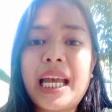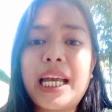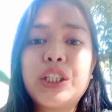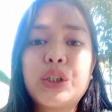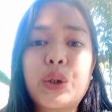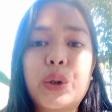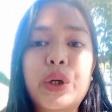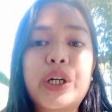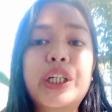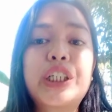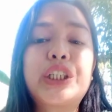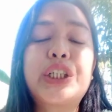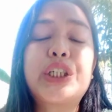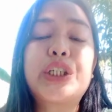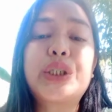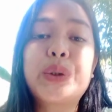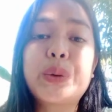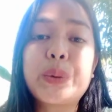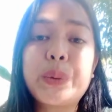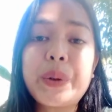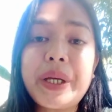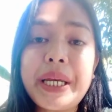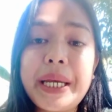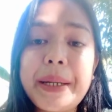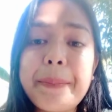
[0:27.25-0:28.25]
in order
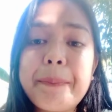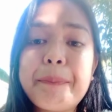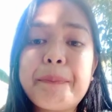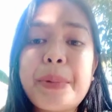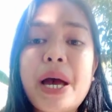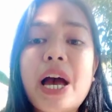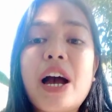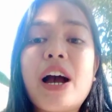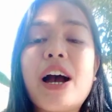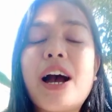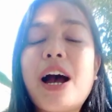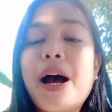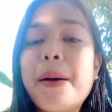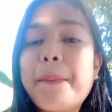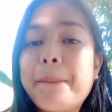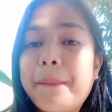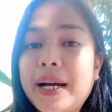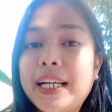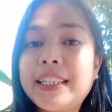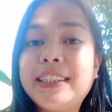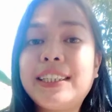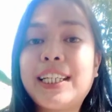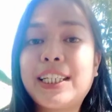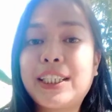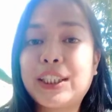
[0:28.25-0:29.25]
to impact
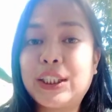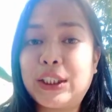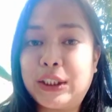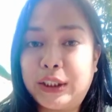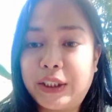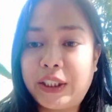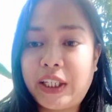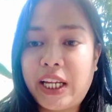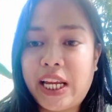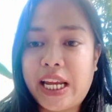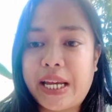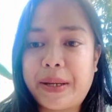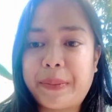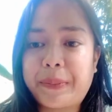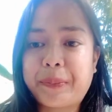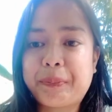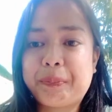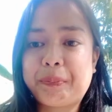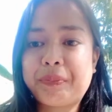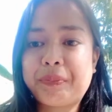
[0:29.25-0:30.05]
upon that learning.